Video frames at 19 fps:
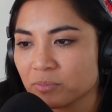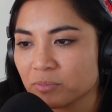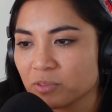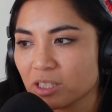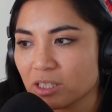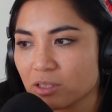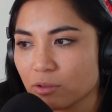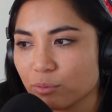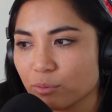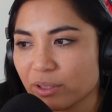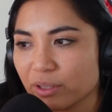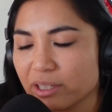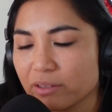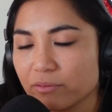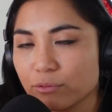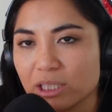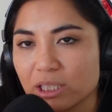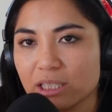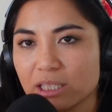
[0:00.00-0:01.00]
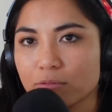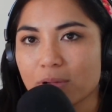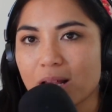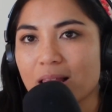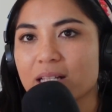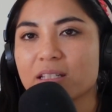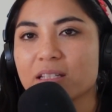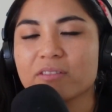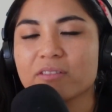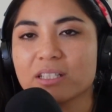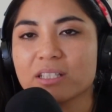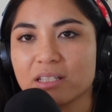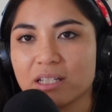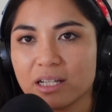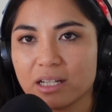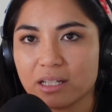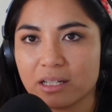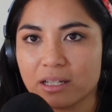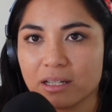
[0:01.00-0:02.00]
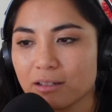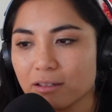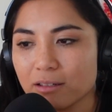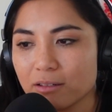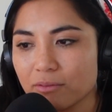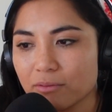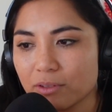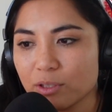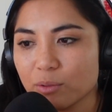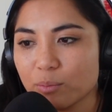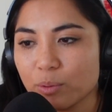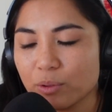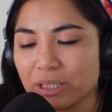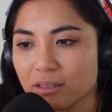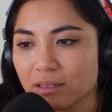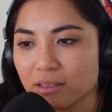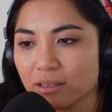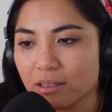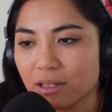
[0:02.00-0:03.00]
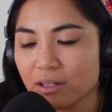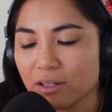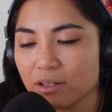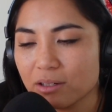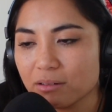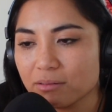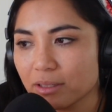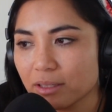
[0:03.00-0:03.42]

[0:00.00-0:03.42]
Just a really relativistic viewpoint of